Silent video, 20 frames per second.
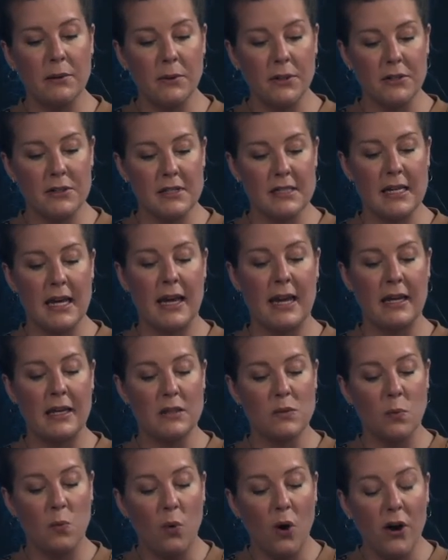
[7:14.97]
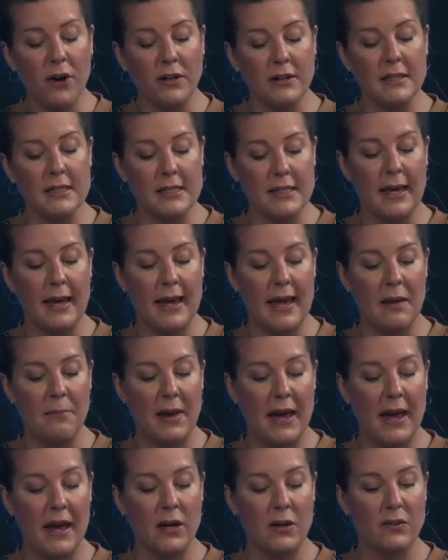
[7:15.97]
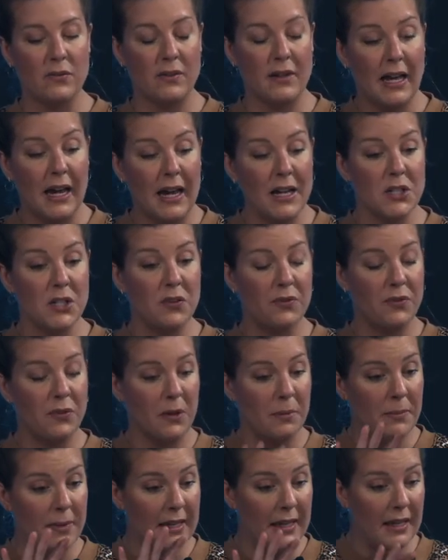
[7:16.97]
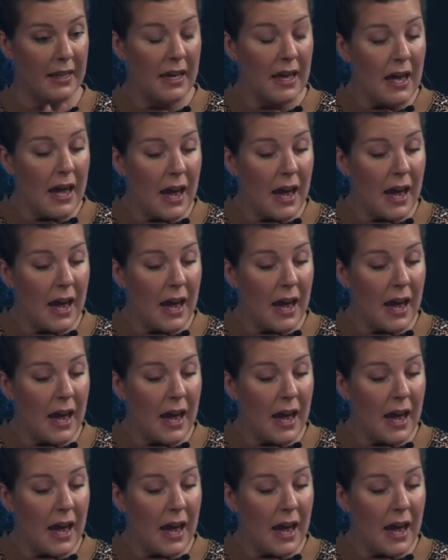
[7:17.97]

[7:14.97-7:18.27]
what you're saying is wokeness came out of largely from the